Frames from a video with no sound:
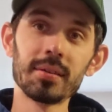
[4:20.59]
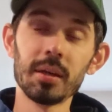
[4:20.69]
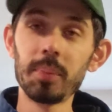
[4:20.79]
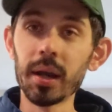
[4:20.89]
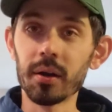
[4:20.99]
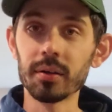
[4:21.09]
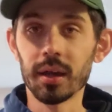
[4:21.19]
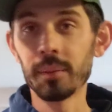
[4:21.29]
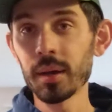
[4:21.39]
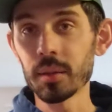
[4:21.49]
a parent.
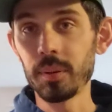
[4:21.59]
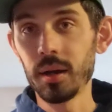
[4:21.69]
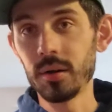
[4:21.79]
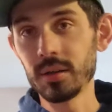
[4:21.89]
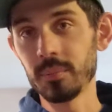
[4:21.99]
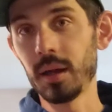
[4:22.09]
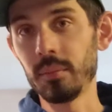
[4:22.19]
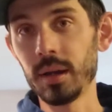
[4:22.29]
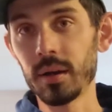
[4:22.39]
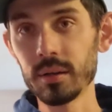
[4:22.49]
I'm not a parent. I'm not
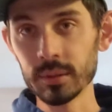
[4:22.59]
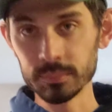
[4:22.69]
married.